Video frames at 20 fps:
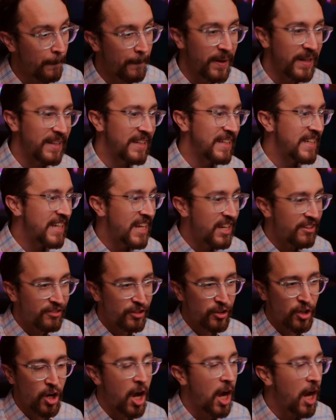but
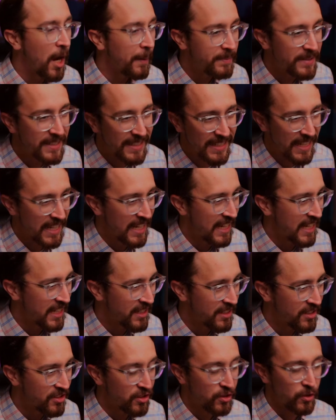never opted
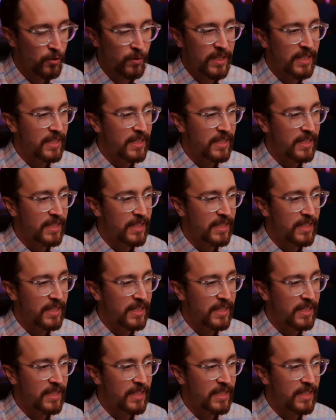in to